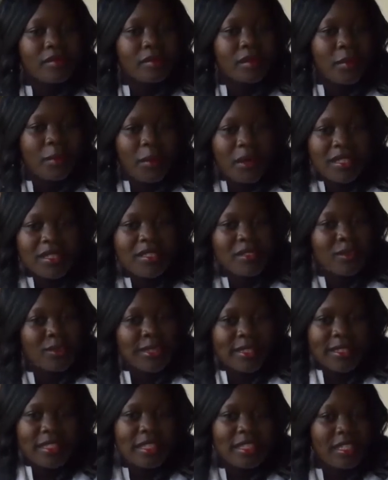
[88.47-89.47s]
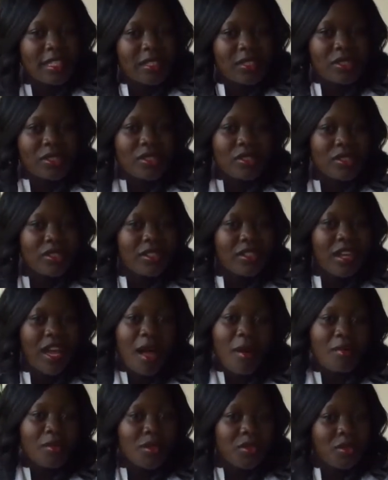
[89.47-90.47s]
The person who is talking to you,
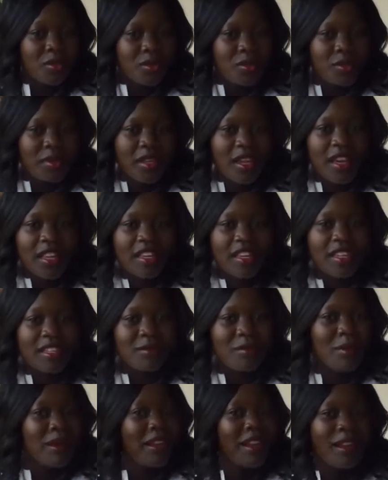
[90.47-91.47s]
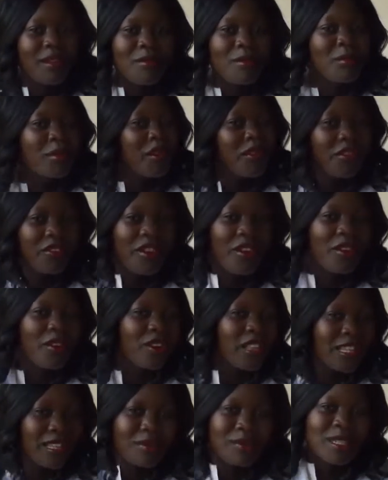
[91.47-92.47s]
I'm Suubi Annette, but I prefer
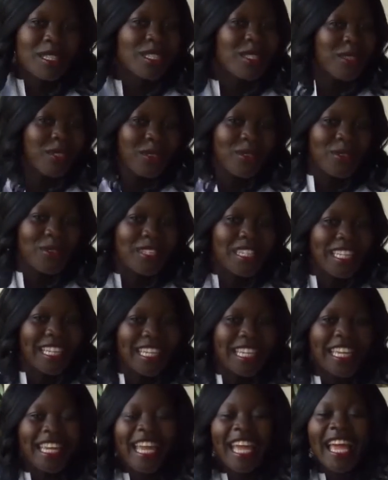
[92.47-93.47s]
calling me Suubi.